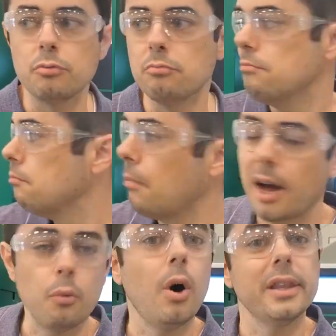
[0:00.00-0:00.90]
So you
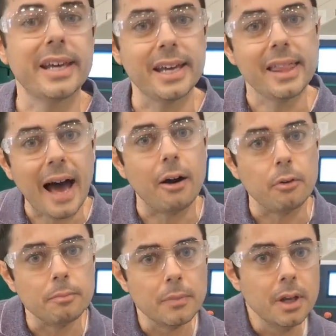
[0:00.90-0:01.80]
try each
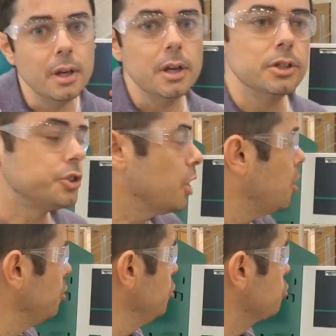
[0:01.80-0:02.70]
size, you see
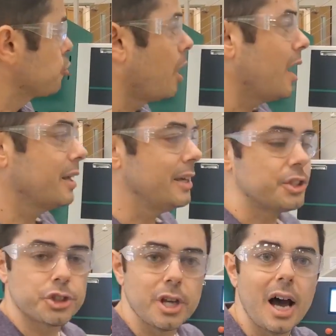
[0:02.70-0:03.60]
what will
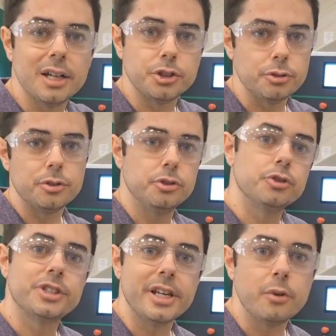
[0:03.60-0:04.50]
actually work
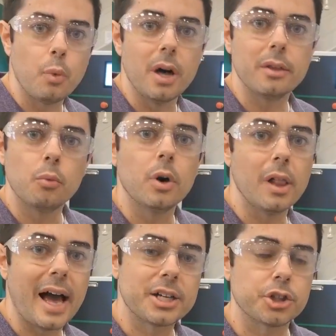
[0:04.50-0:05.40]
from the material
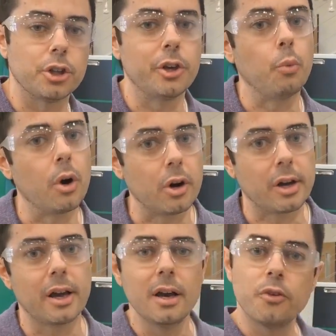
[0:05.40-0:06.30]
that you're given.
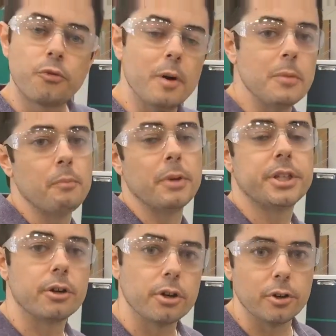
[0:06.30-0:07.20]
That's one of
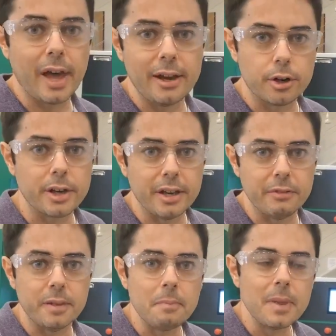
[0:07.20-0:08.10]
the things that makes
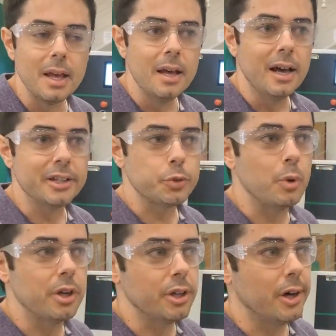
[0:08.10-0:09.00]
this machine
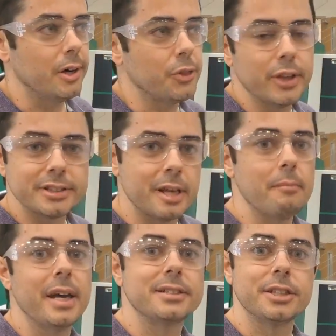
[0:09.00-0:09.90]
a bit
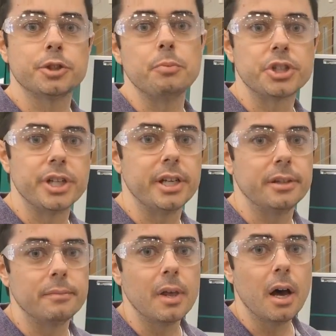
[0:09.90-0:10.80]
more versatile,
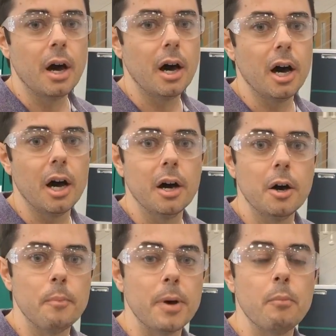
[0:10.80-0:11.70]
is because that